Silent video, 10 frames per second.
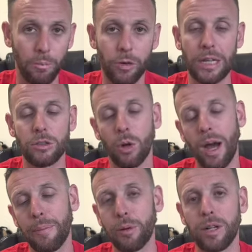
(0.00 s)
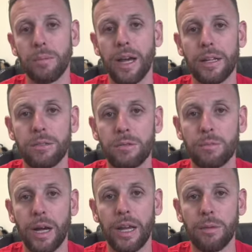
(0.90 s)
Right. So I put in I
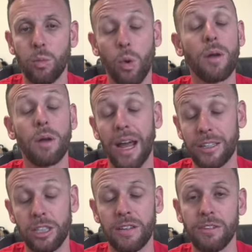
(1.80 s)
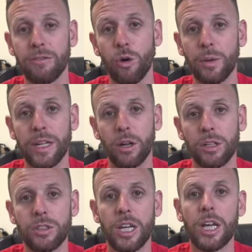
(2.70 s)
actually left a 4-week notice.